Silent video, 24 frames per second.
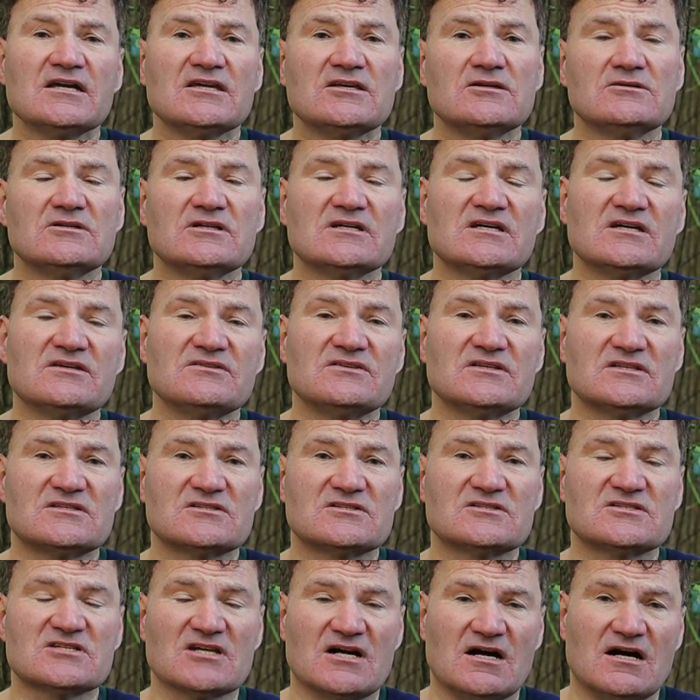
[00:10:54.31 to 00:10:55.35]
You'll look at the
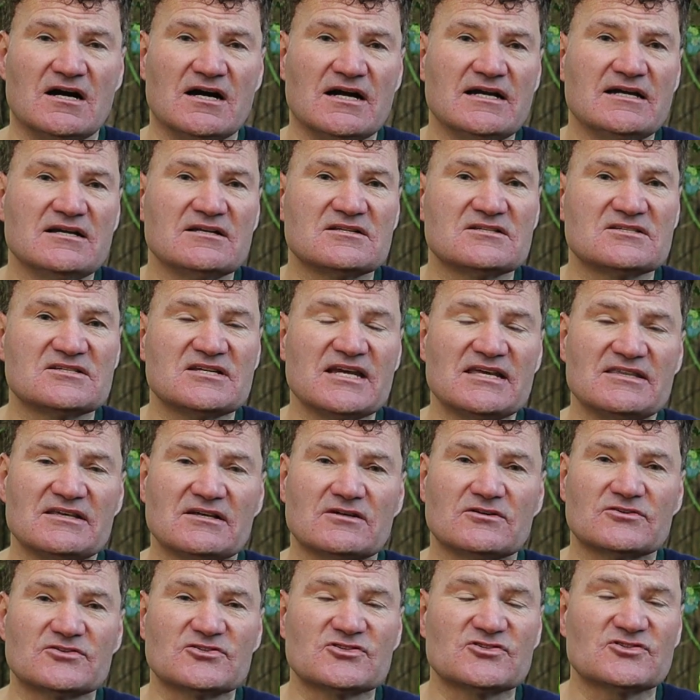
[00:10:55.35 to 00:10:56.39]
tyres, check they've
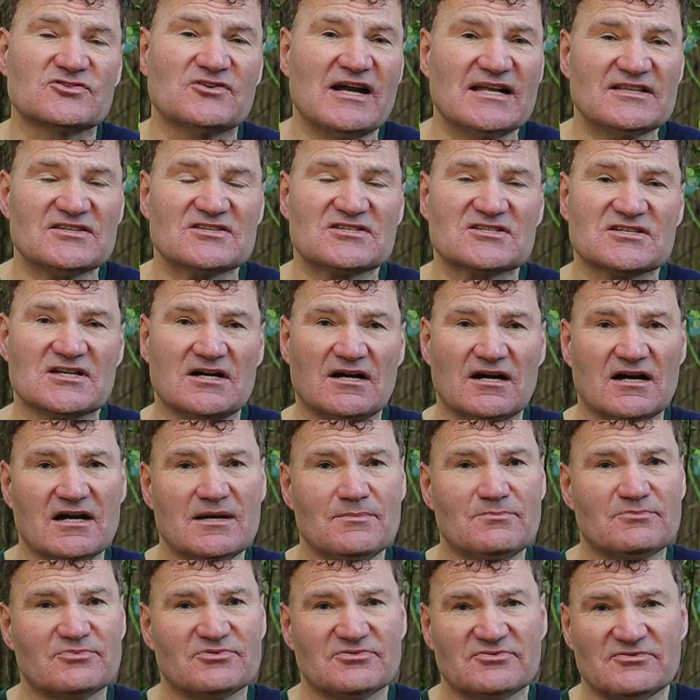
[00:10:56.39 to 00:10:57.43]
got treads,
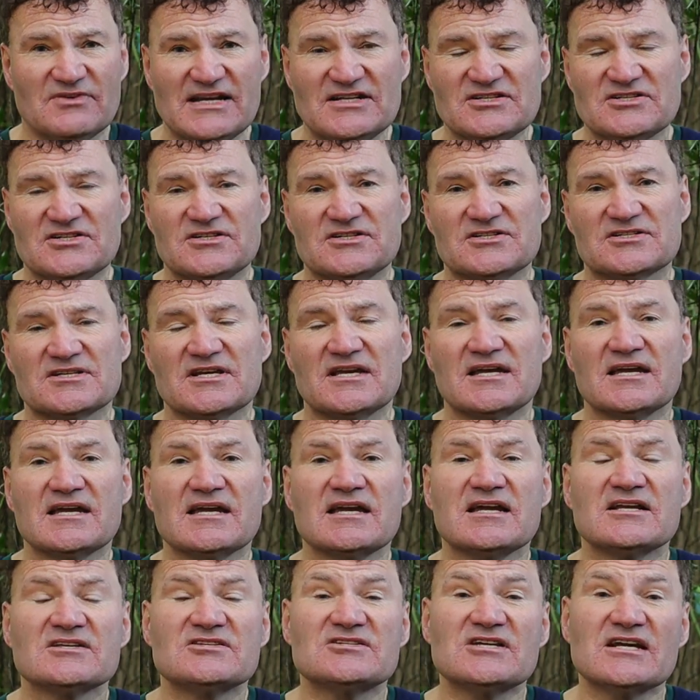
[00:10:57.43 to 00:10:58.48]
tyre pressures,
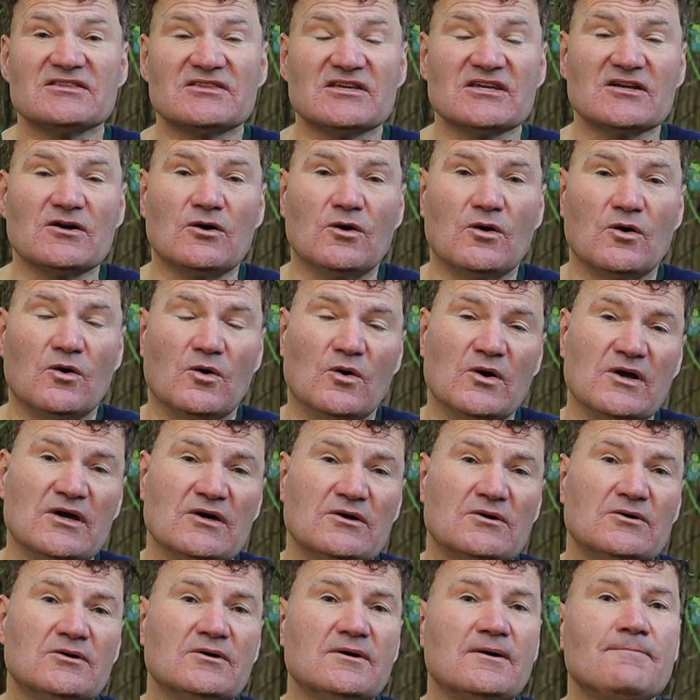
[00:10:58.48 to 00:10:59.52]
check the
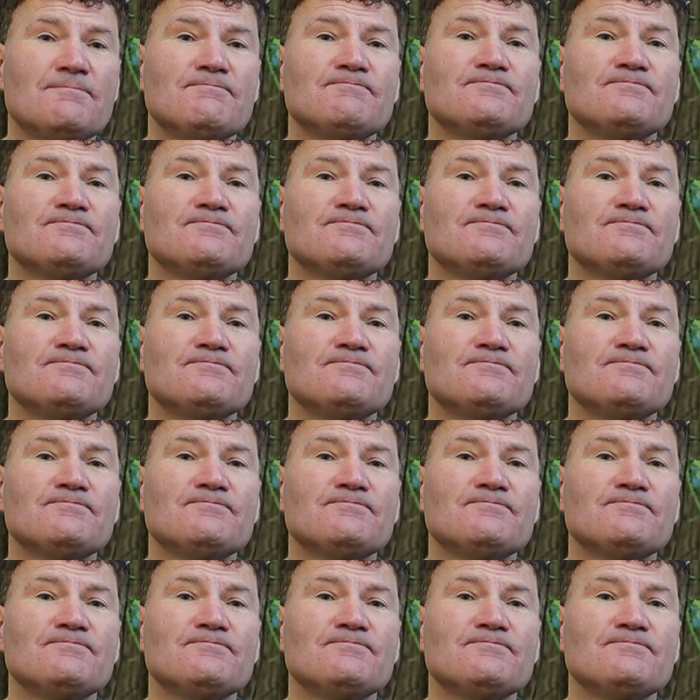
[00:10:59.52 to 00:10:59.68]
oil.